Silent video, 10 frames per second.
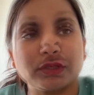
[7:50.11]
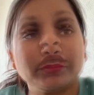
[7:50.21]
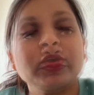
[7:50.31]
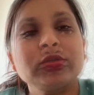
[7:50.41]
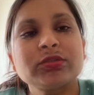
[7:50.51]
You
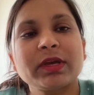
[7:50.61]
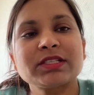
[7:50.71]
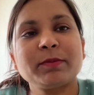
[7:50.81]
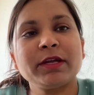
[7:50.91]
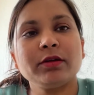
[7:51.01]
can also
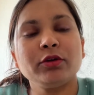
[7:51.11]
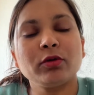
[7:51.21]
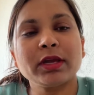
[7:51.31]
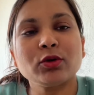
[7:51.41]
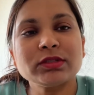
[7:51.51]

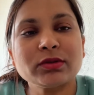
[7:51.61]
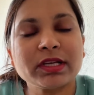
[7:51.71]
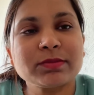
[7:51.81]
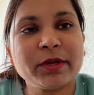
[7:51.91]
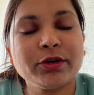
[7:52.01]

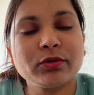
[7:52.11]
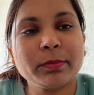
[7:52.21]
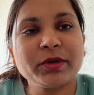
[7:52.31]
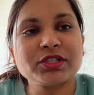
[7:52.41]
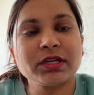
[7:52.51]
explain to the
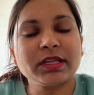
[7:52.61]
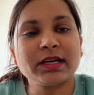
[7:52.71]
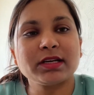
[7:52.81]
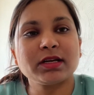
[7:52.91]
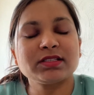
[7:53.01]
patient
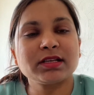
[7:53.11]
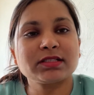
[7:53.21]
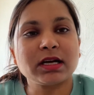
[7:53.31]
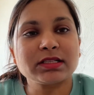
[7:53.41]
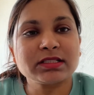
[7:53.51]
that
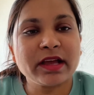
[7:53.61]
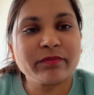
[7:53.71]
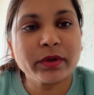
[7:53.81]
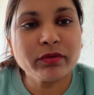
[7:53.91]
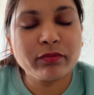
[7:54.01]
6 hours
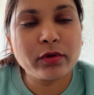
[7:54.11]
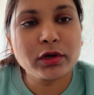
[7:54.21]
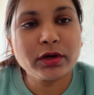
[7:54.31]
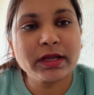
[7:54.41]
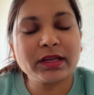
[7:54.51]
have been
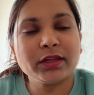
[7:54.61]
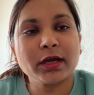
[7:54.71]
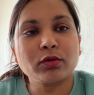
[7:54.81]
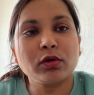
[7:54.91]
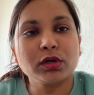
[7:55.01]
followed and they
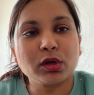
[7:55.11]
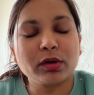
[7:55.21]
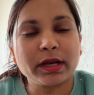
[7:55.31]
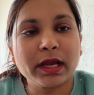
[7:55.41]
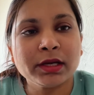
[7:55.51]
are all
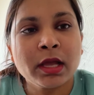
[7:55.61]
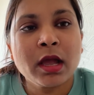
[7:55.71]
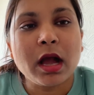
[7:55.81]
correct.